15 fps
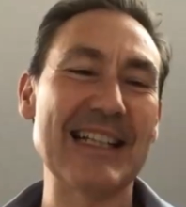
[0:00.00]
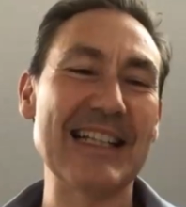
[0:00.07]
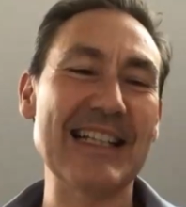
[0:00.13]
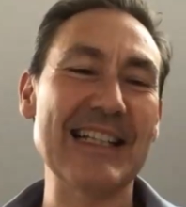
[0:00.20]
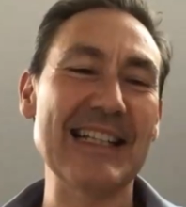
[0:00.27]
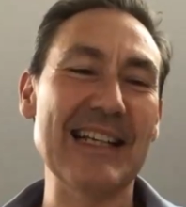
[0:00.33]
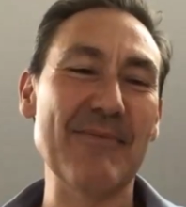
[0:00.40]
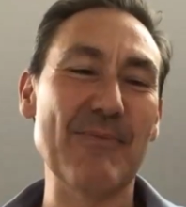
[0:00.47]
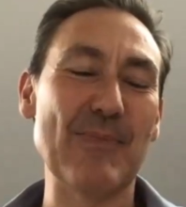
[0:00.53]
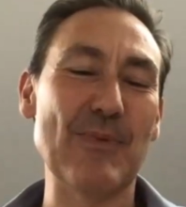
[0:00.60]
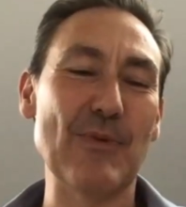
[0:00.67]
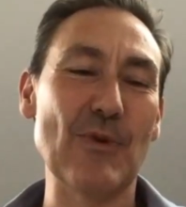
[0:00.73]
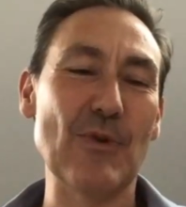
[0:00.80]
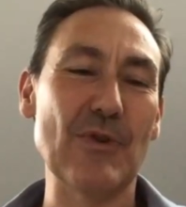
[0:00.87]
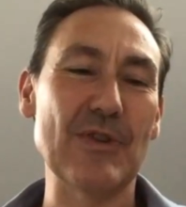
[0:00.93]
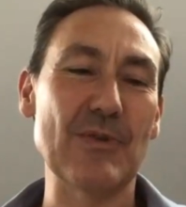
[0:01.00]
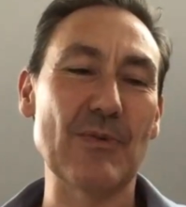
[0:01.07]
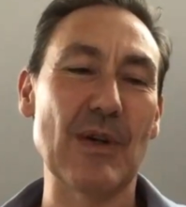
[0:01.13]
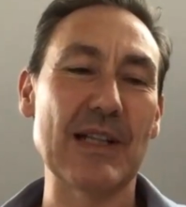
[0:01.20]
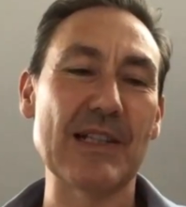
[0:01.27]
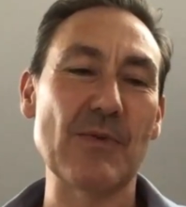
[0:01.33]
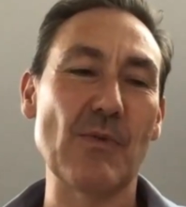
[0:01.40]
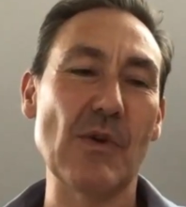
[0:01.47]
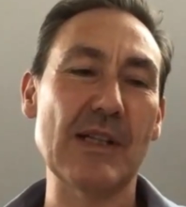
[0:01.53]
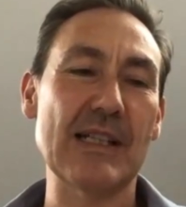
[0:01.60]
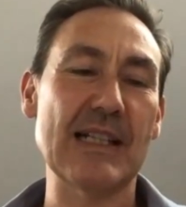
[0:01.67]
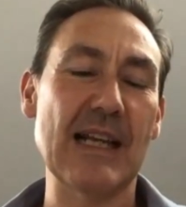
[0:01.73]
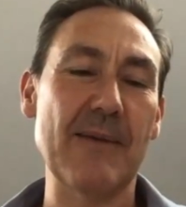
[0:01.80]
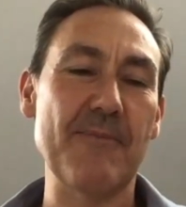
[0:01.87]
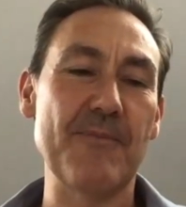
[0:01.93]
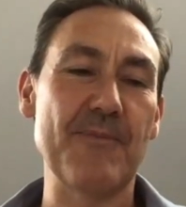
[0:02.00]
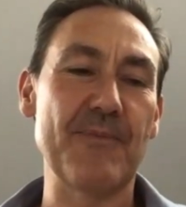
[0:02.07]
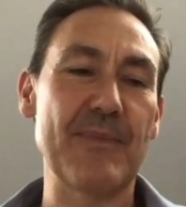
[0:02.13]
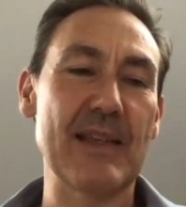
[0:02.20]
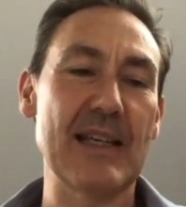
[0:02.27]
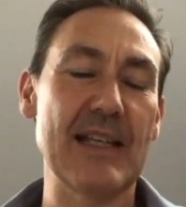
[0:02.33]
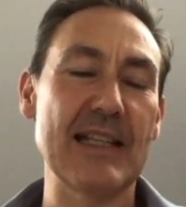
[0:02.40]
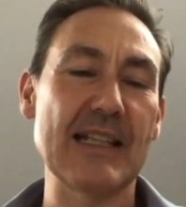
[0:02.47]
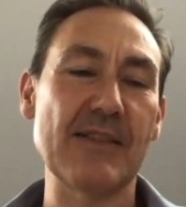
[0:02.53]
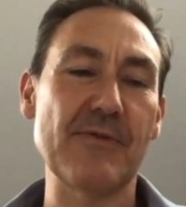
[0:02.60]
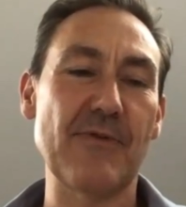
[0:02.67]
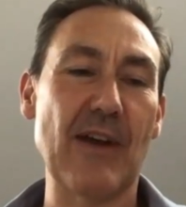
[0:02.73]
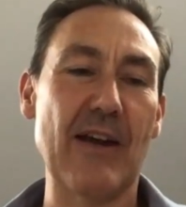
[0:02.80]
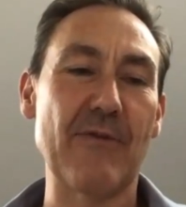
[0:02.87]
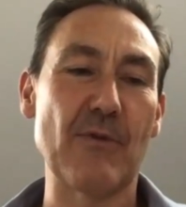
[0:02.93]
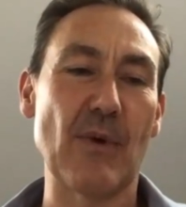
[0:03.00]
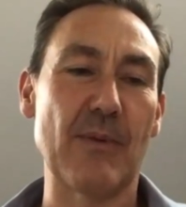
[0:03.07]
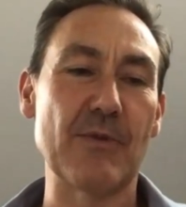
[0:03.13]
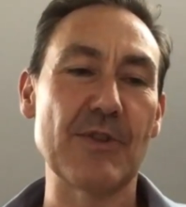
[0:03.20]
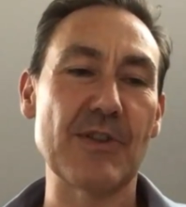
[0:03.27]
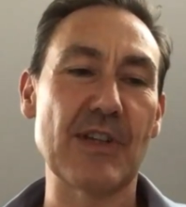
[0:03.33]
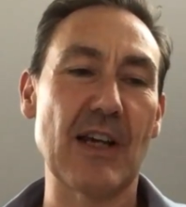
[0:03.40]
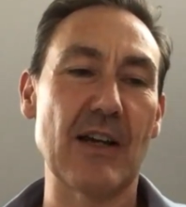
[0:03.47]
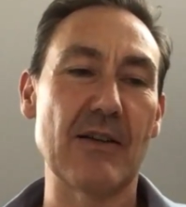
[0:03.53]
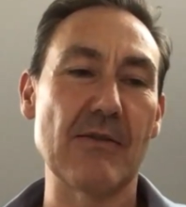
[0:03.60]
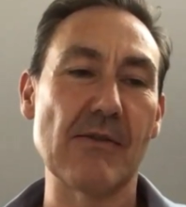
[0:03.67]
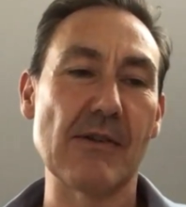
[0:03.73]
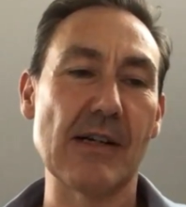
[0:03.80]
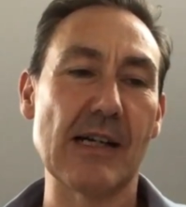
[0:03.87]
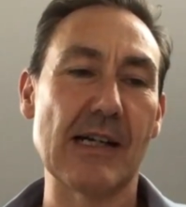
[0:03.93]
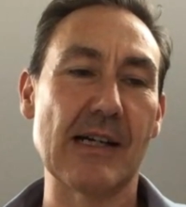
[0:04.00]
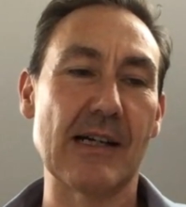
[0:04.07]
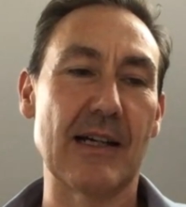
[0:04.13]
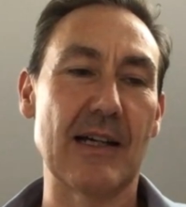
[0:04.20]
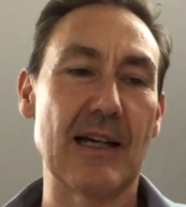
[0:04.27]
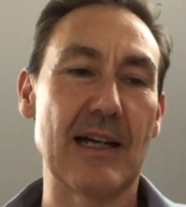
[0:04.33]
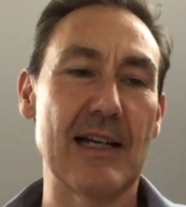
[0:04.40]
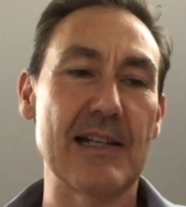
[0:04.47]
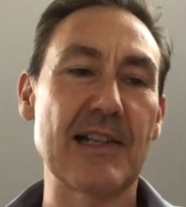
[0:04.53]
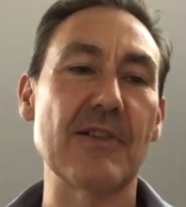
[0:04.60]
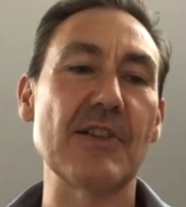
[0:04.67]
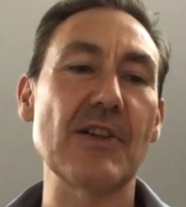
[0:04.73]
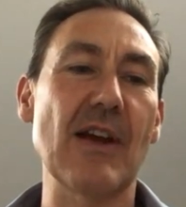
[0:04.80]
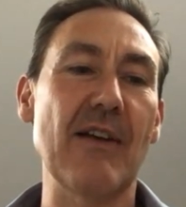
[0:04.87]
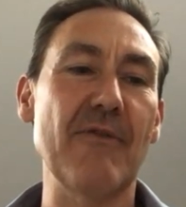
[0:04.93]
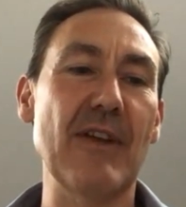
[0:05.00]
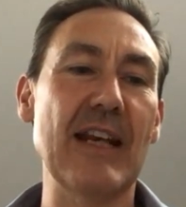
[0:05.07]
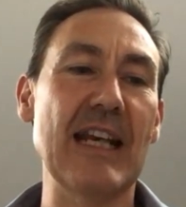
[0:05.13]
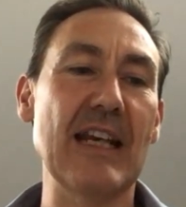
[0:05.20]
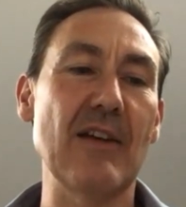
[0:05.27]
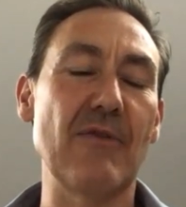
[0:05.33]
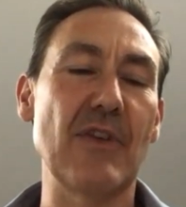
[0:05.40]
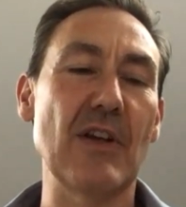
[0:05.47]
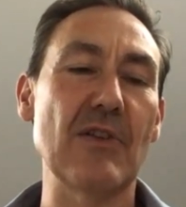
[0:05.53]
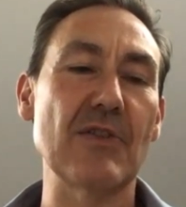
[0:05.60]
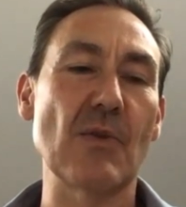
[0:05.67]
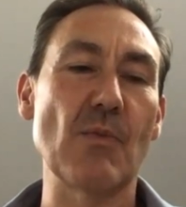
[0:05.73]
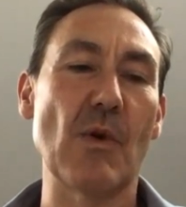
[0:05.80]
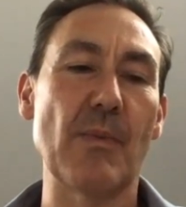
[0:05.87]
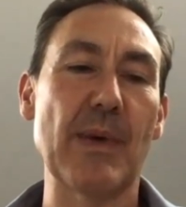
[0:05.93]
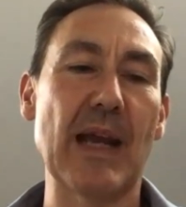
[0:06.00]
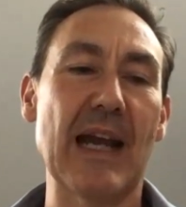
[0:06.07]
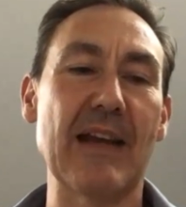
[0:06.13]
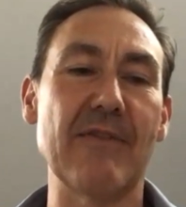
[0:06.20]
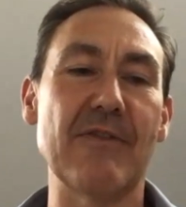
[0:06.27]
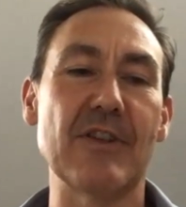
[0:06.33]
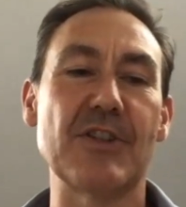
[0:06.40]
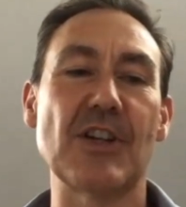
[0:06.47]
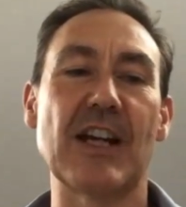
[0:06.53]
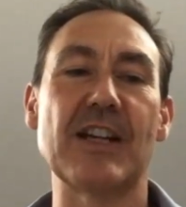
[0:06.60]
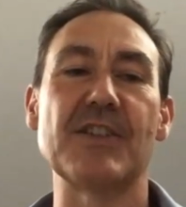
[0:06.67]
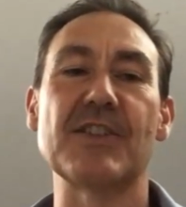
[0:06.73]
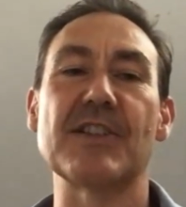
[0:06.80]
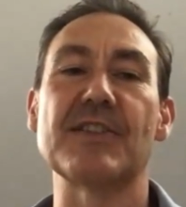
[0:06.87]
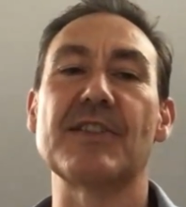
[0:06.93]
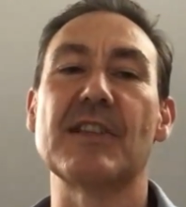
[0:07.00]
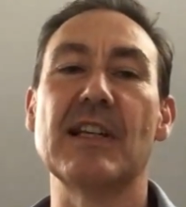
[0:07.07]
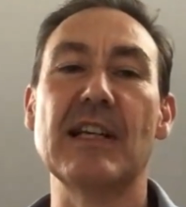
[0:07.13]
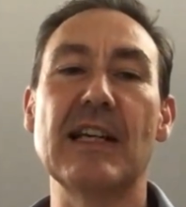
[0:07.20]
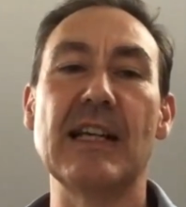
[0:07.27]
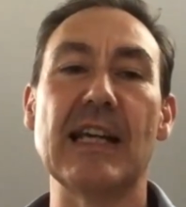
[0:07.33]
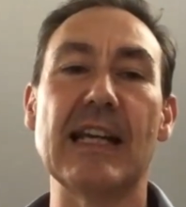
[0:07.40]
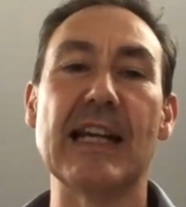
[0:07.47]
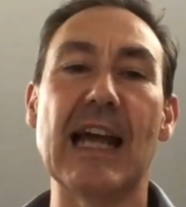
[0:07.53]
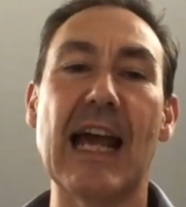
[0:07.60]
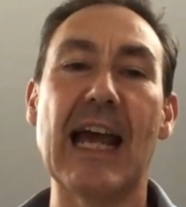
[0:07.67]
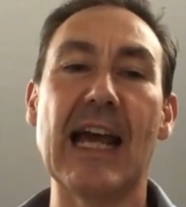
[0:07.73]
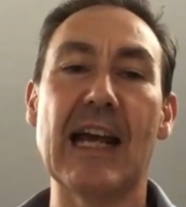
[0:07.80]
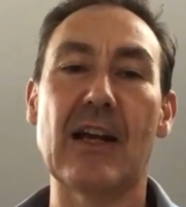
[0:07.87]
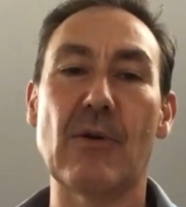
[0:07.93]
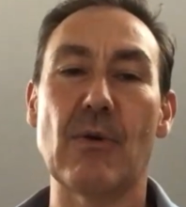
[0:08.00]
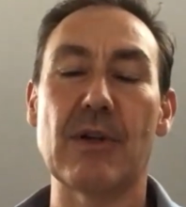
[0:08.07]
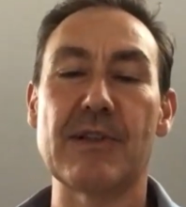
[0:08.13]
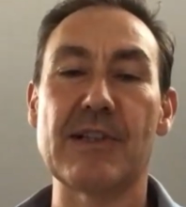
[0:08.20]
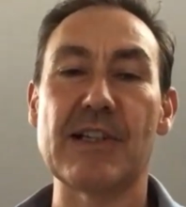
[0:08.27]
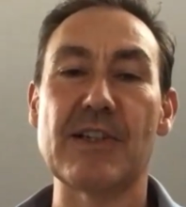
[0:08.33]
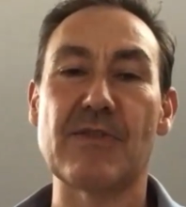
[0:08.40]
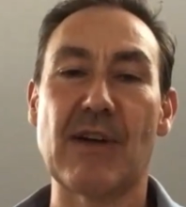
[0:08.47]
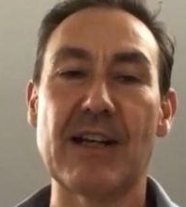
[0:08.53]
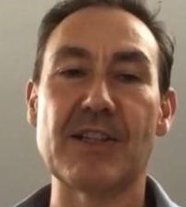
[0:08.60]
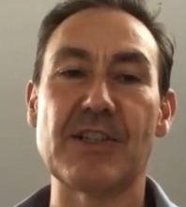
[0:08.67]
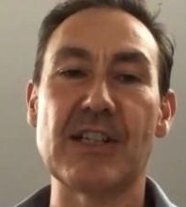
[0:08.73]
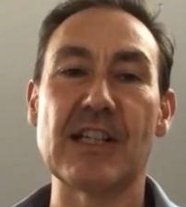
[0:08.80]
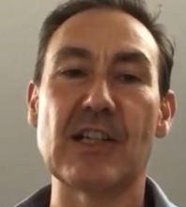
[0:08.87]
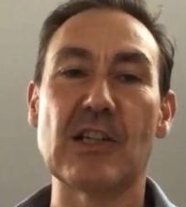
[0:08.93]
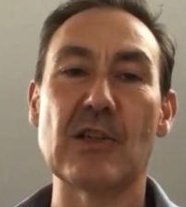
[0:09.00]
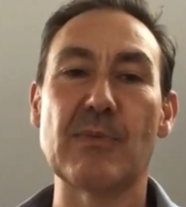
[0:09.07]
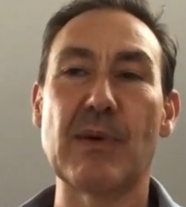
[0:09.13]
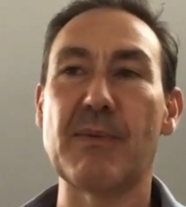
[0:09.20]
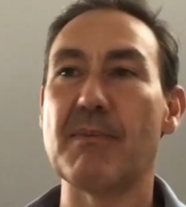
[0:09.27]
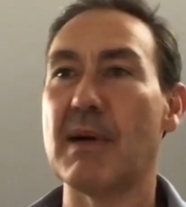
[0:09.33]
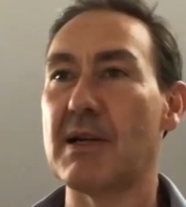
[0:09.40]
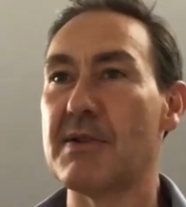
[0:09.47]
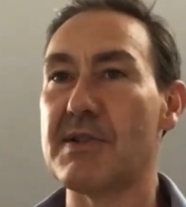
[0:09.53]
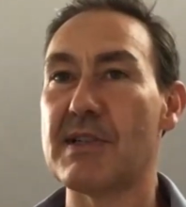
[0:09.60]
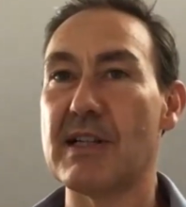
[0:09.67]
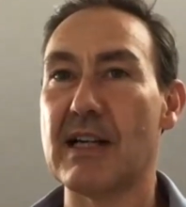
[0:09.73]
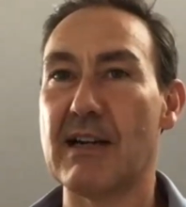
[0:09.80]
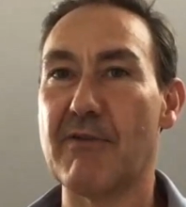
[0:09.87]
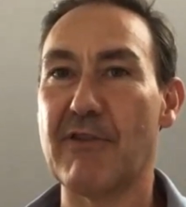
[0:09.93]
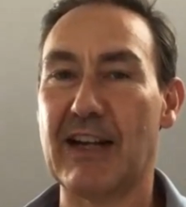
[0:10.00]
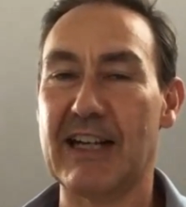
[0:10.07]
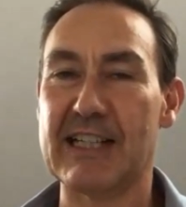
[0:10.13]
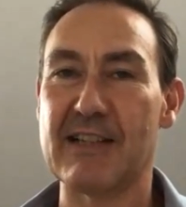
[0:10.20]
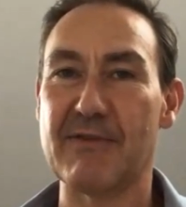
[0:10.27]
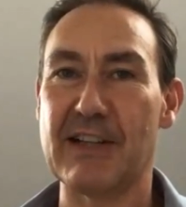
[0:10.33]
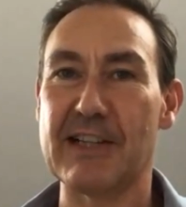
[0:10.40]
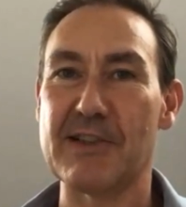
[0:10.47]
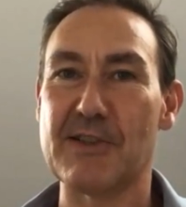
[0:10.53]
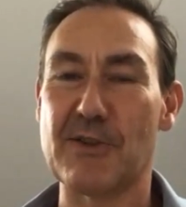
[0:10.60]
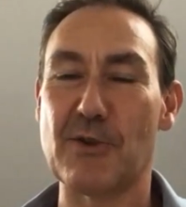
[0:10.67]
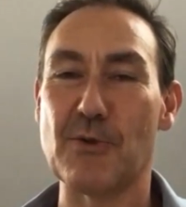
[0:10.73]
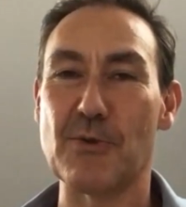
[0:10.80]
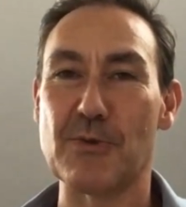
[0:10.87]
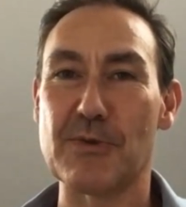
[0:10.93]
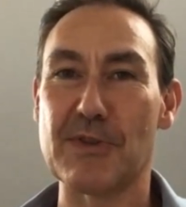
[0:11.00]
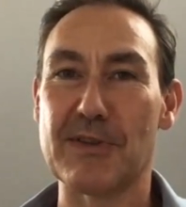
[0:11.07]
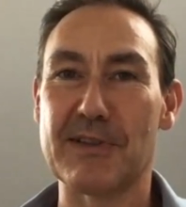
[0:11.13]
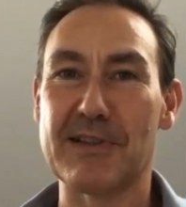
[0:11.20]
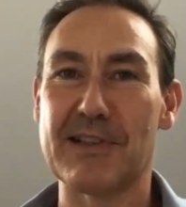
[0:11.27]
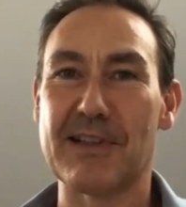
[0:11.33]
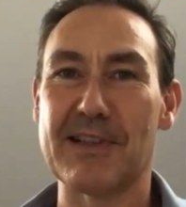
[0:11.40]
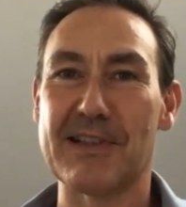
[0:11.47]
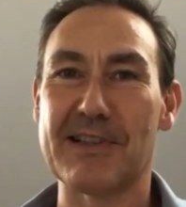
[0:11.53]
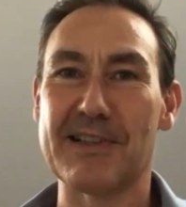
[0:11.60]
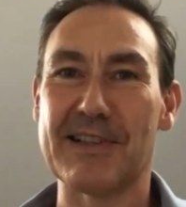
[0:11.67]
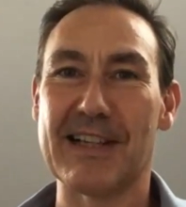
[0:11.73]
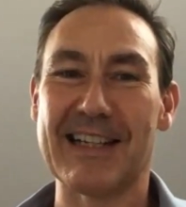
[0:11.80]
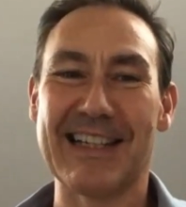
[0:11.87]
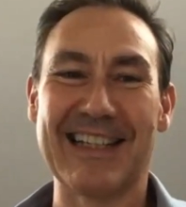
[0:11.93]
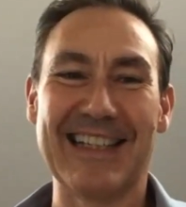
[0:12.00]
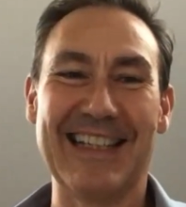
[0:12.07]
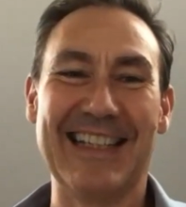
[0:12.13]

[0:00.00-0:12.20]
so this is a broader one. So what, this is for everyone, we'll just go, so do you have any views on what behaviour changes in air quality strategy could be most effective in schools? So this is a